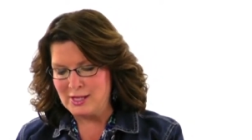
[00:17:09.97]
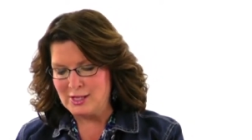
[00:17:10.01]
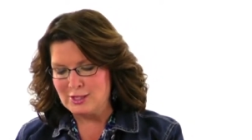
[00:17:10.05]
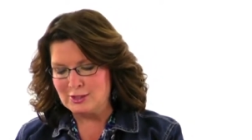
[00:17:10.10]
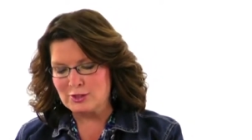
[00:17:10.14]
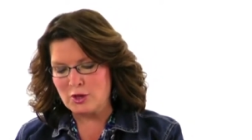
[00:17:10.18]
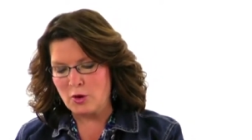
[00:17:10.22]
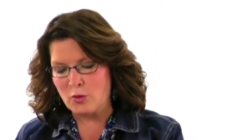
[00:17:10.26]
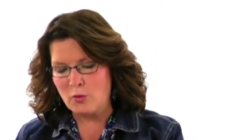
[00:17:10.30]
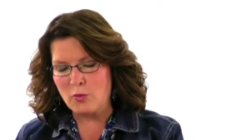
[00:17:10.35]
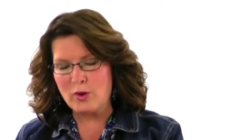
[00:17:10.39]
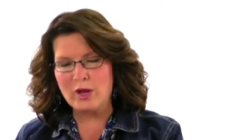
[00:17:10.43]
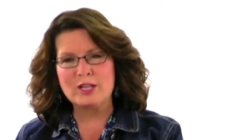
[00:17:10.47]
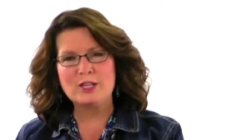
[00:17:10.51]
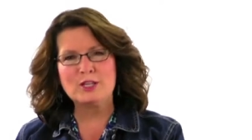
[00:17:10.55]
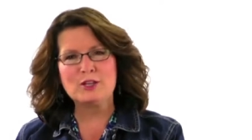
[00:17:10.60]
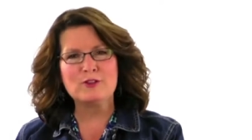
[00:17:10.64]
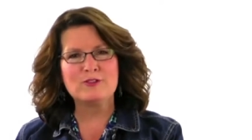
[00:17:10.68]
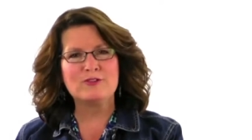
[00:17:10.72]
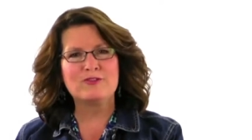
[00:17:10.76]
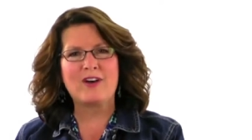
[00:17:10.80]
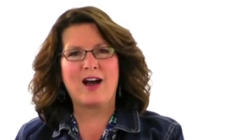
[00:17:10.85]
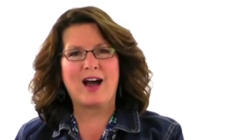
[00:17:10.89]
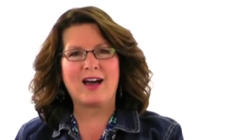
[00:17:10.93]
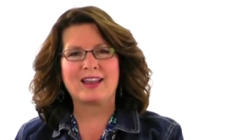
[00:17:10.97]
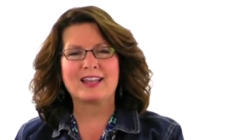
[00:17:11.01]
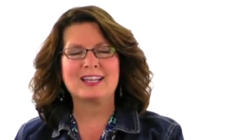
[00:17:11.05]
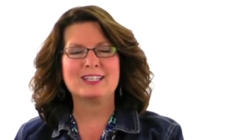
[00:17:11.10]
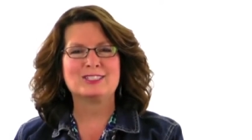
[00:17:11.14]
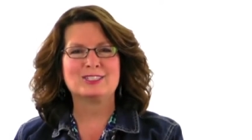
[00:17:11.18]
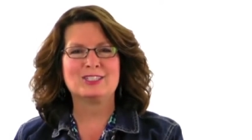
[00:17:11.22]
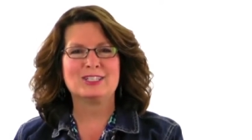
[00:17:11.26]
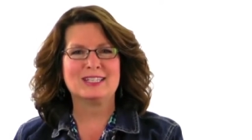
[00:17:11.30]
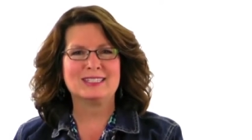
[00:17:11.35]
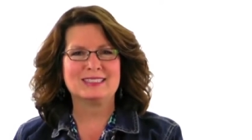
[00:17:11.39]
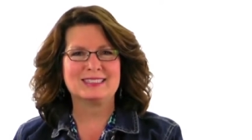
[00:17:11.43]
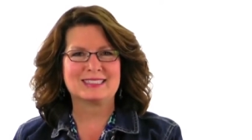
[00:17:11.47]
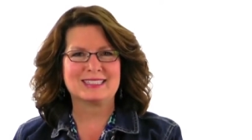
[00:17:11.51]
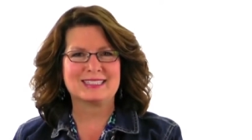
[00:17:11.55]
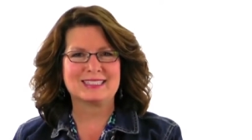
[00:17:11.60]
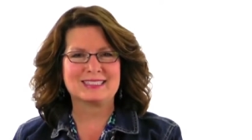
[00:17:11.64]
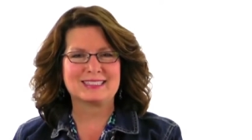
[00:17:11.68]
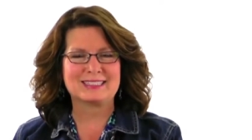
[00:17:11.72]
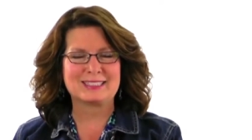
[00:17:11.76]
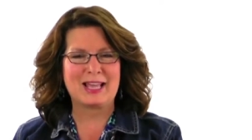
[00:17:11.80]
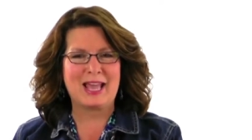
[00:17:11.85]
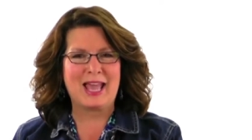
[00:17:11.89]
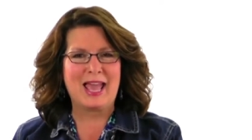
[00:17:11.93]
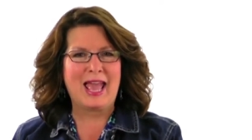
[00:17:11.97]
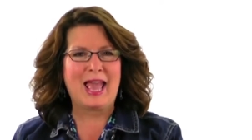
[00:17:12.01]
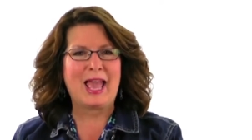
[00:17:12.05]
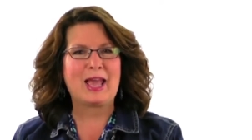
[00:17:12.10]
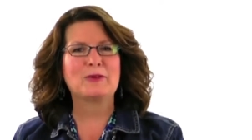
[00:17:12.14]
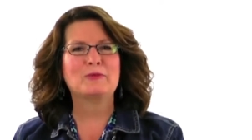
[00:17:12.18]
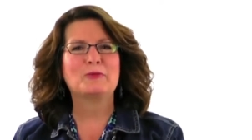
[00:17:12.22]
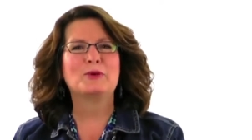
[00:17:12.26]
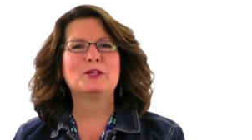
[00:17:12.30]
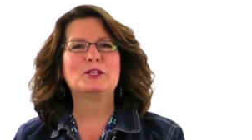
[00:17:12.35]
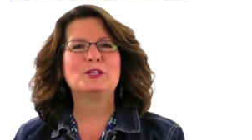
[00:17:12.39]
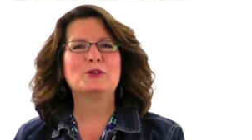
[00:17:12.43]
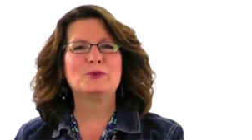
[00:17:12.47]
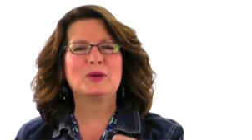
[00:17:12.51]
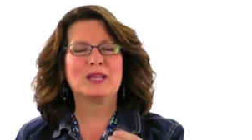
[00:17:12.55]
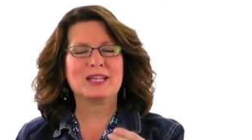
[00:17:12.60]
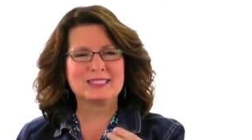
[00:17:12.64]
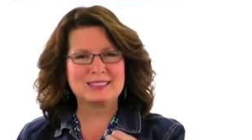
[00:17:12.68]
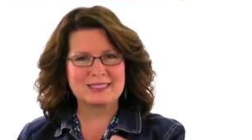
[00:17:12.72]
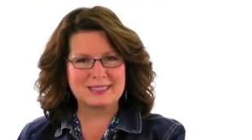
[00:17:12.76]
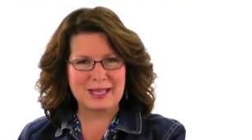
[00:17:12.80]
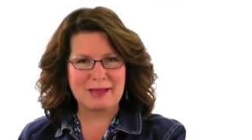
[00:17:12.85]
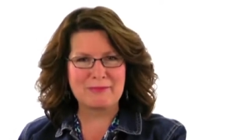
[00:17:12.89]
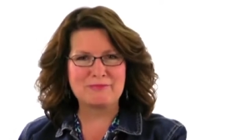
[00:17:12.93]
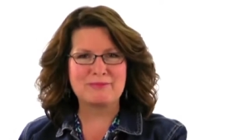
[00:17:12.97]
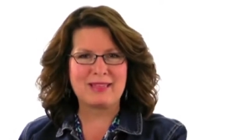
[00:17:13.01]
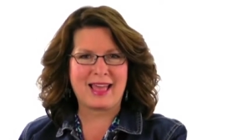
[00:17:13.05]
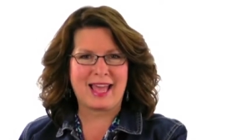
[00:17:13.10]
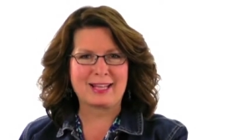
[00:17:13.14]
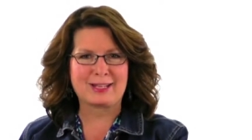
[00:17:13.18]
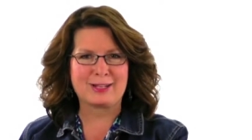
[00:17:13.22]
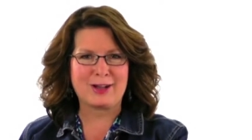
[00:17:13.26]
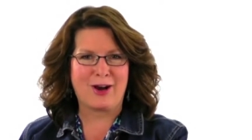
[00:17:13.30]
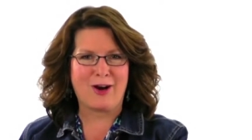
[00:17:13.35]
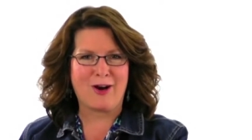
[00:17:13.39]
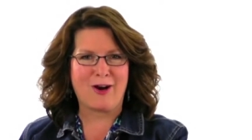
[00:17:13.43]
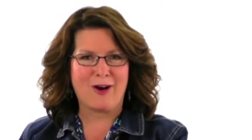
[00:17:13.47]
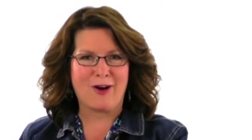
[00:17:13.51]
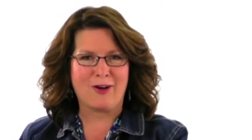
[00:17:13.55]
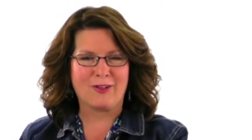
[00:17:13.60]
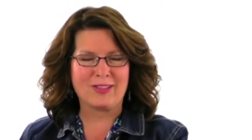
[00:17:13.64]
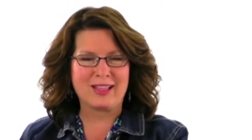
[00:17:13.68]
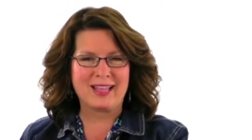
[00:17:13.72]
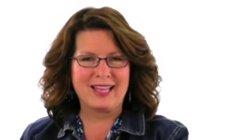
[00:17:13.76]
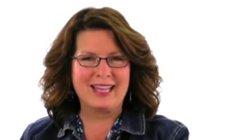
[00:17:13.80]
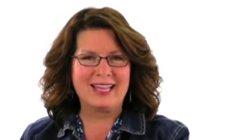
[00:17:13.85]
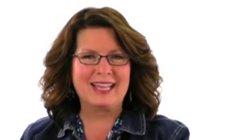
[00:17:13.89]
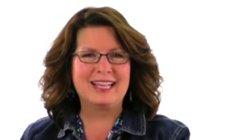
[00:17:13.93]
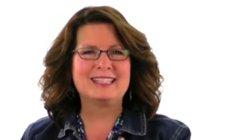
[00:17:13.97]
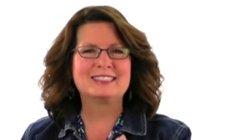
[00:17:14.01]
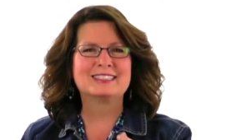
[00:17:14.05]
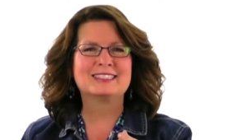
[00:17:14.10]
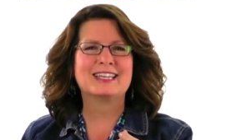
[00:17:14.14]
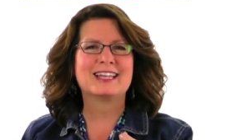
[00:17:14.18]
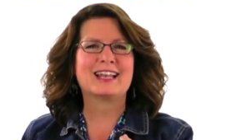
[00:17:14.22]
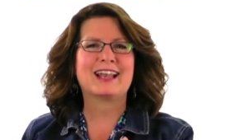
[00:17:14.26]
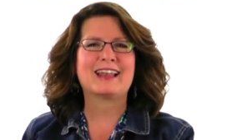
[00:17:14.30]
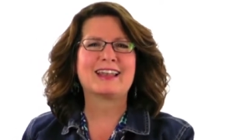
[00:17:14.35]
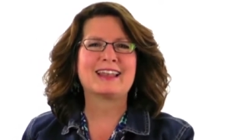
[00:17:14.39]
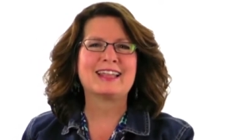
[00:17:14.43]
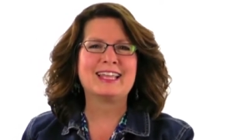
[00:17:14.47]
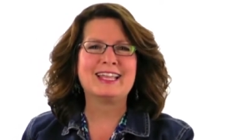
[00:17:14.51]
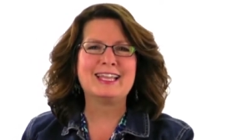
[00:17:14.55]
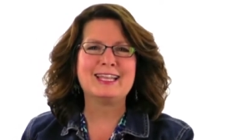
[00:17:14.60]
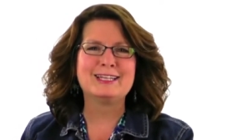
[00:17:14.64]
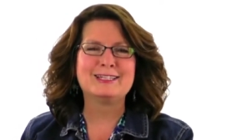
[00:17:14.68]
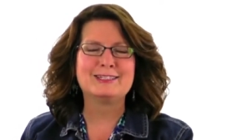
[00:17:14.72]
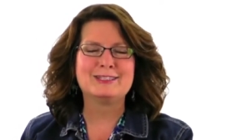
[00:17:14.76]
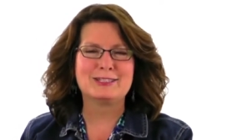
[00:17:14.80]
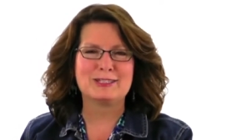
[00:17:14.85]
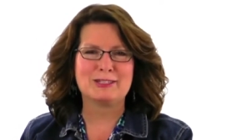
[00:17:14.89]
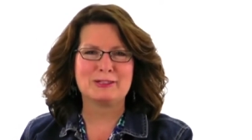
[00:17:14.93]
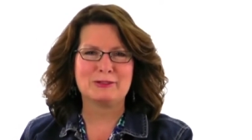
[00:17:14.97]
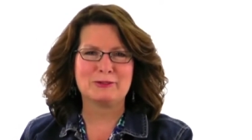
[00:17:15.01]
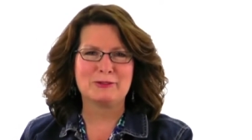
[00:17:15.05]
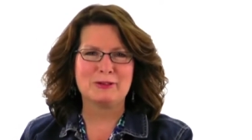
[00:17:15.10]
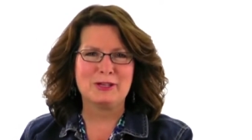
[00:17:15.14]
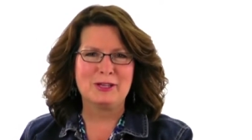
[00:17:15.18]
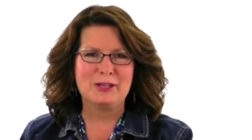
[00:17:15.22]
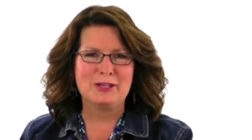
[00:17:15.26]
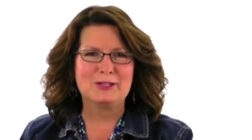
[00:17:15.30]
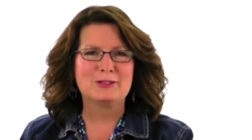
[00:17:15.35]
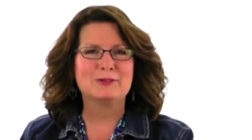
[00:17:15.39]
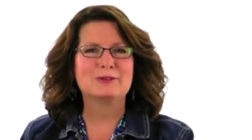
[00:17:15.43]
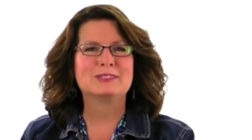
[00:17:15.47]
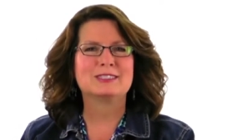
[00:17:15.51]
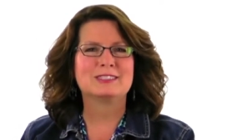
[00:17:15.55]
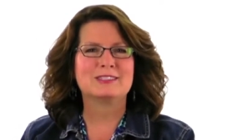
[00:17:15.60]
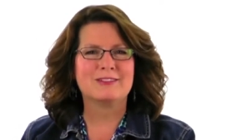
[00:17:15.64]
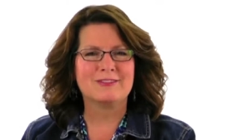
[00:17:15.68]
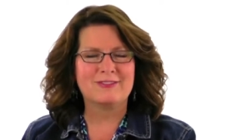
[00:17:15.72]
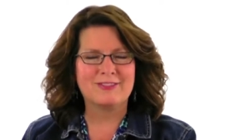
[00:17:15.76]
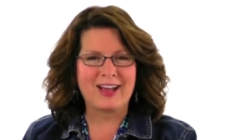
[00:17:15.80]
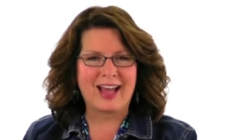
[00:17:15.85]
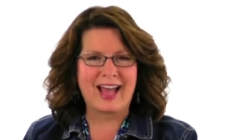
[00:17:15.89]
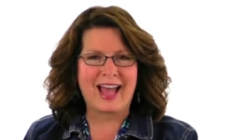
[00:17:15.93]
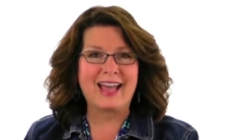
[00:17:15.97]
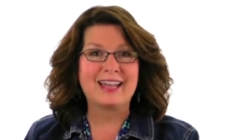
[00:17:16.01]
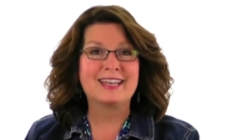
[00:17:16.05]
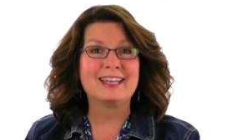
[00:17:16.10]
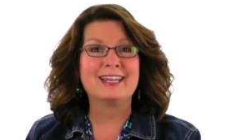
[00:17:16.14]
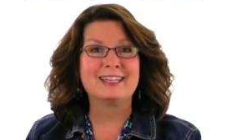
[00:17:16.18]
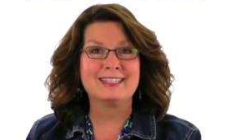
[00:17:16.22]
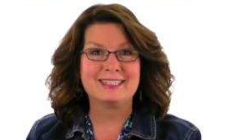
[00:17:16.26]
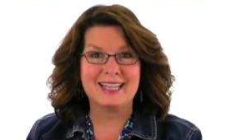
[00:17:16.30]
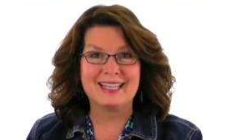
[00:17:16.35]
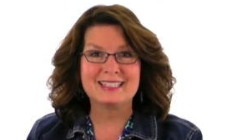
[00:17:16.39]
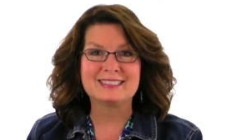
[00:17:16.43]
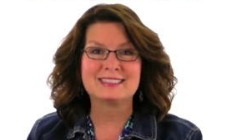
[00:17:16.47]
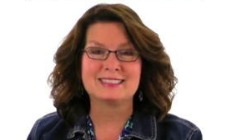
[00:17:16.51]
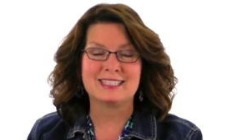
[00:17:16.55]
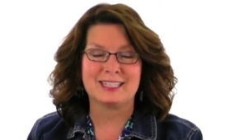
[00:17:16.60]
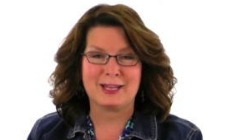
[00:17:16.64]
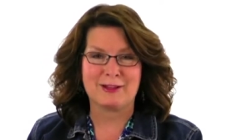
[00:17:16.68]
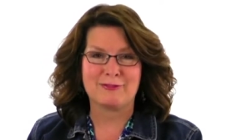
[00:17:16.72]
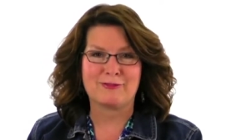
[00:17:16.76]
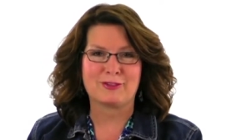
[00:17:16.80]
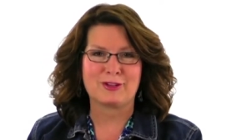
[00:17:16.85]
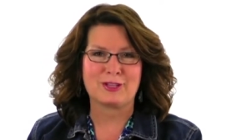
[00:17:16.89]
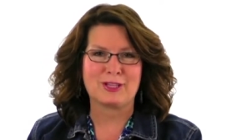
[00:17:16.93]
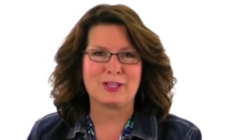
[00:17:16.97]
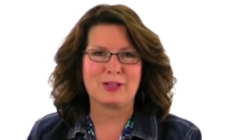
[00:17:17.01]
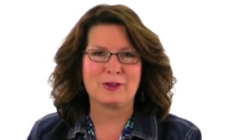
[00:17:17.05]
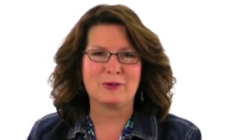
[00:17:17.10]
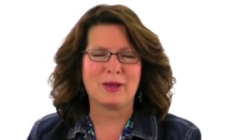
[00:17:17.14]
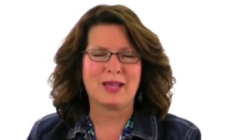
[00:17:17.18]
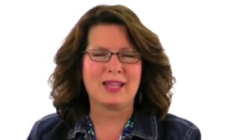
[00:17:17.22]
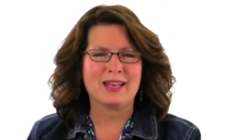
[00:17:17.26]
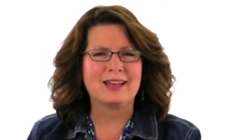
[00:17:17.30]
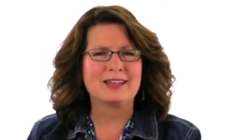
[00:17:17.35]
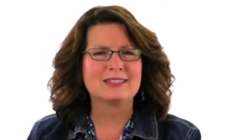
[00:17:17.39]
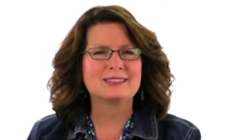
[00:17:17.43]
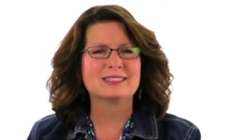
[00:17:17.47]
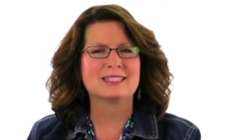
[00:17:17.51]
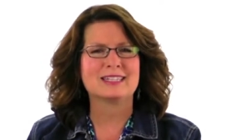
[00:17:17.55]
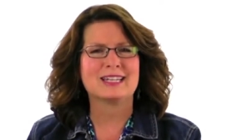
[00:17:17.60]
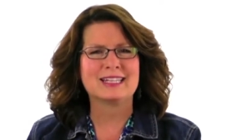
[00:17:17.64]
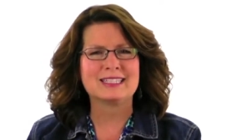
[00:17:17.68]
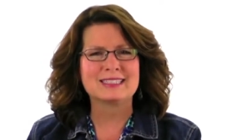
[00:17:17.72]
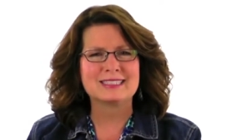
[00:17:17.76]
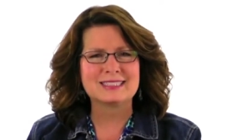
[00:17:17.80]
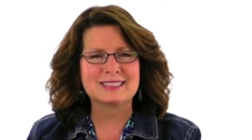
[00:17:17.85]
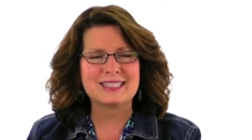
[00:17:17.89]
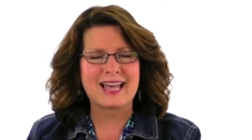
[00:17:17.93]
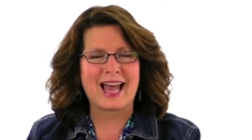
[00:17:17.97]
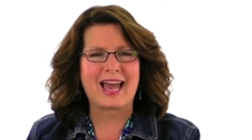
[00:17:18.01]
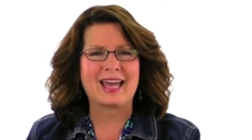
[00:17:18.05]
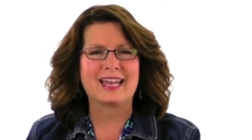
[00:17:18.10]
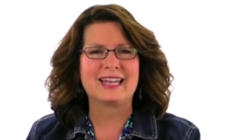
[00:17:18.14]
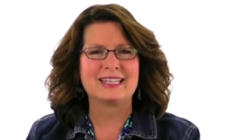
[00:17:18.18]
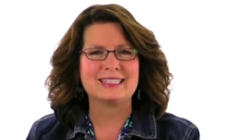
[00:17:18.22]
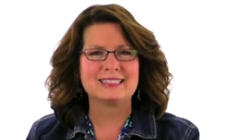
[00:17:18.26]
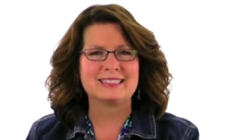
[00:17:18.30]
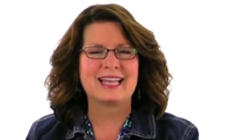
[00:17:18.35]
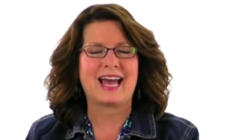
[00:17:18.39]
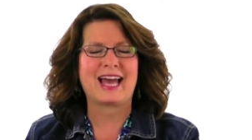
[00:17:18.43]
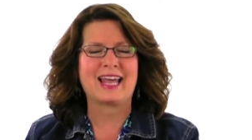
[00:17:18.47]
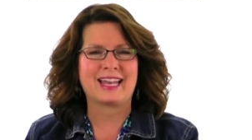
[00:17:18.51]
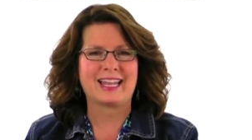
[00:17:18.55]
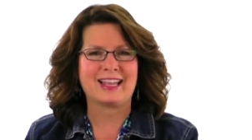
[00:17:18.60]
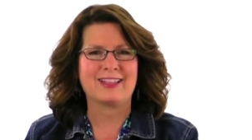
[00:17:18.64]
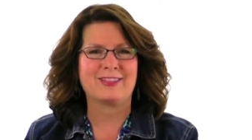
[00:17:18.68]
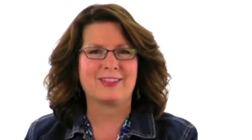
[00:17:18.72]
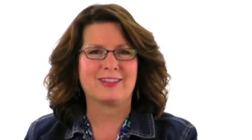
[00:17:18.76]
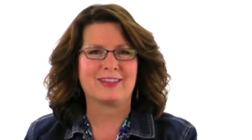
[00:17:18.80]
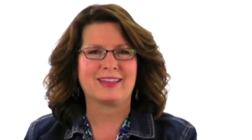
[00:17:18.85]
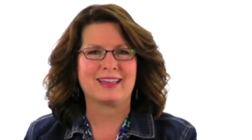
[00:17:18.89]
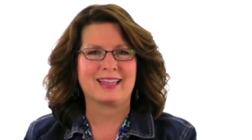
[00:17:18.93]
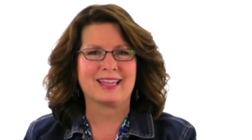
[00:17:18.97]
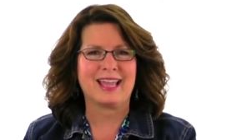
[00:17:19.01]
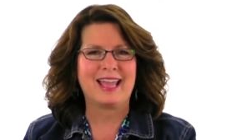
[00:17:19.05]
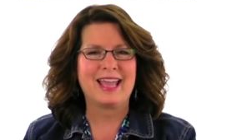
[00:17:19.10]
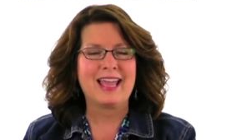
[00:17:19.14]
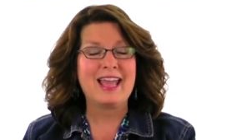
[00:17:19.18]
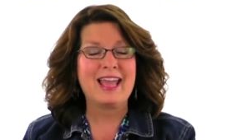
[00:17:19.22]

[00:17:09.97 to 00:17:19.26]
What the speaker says: So when you follow Jesus and when you accept that call, He's going to lead you to His divine destiny for you. And it's an exciting, exciting thing.